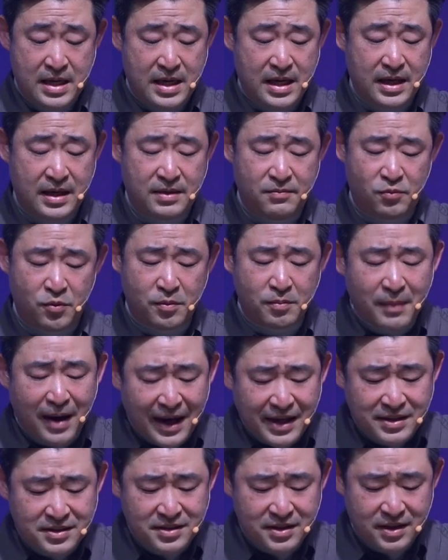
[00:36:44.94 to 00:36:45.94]
It
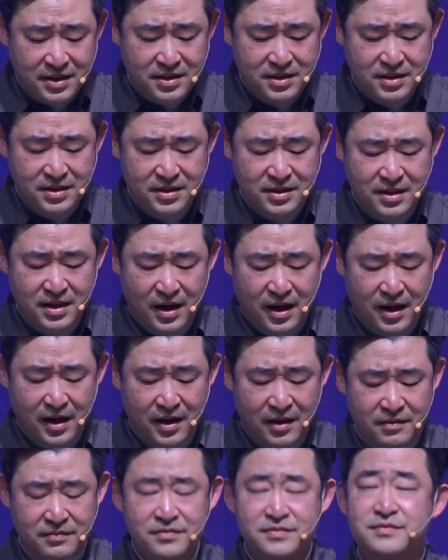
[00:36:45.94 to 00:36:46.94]
reminds us
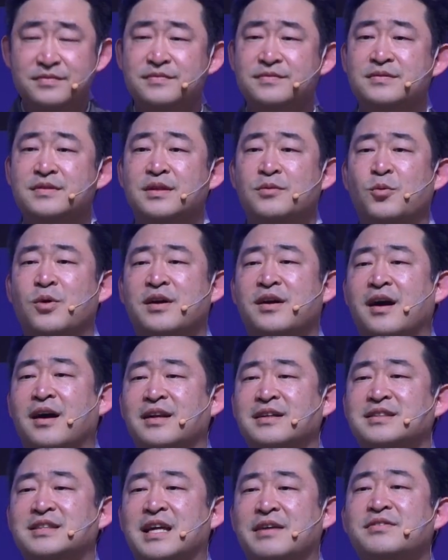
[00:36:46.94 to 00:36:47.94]
of what God
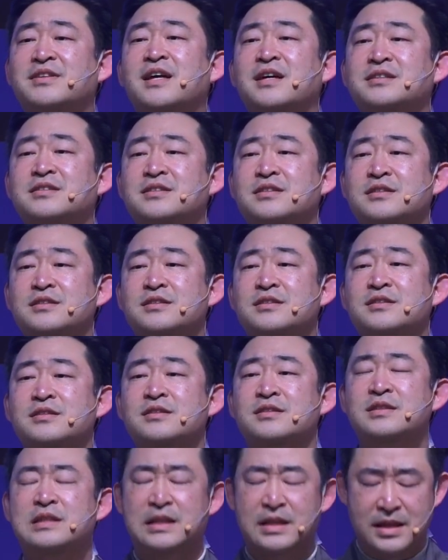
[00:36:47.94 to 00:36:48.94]
has given us.
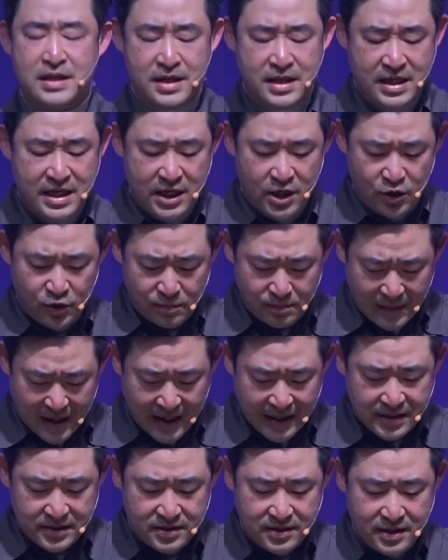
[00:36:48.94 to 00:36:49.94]
It
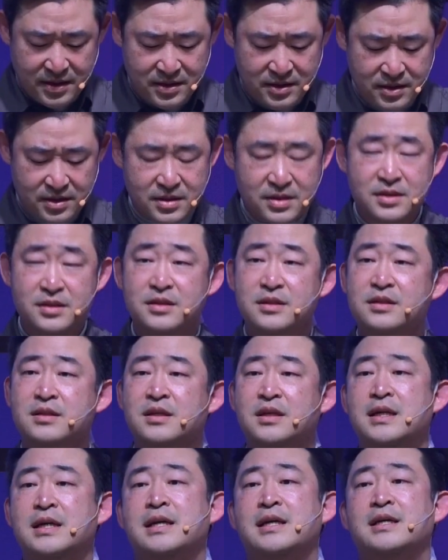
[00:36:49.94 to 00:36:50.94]
reminds us
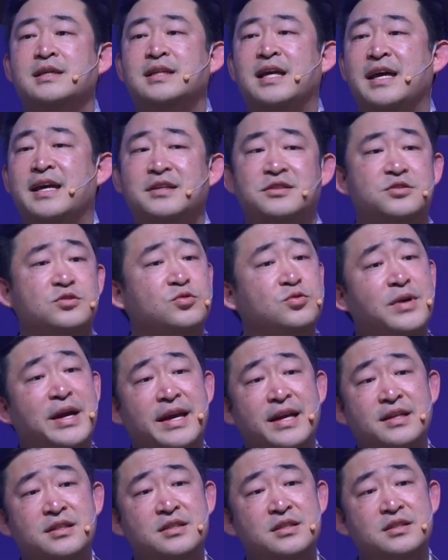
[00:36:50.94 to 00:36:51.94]
that his
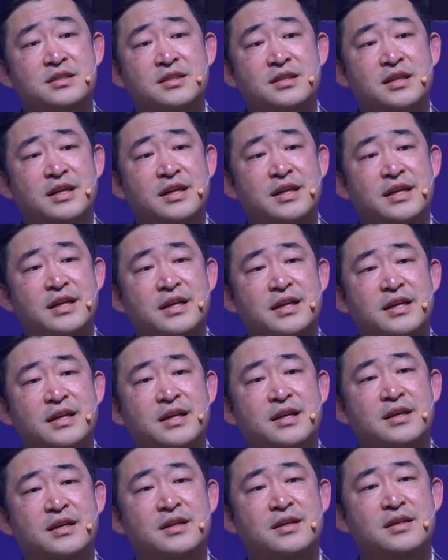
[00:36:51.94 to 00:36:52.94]
grace
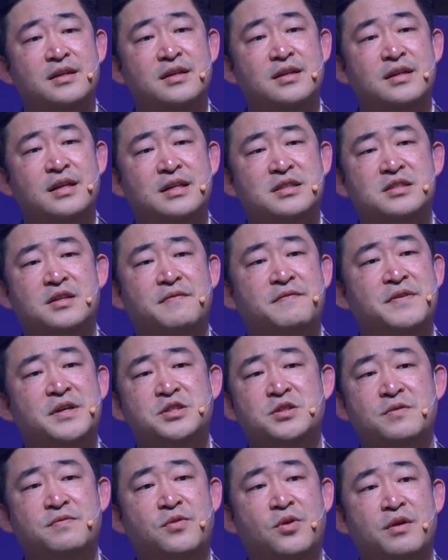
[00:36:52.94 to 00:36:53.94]
is
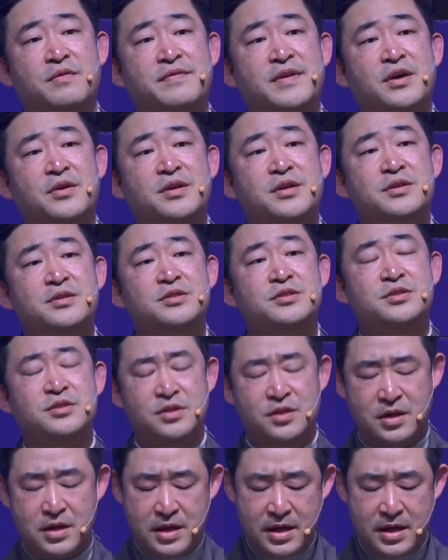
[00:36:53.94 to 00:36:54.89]
sufficient for our failures.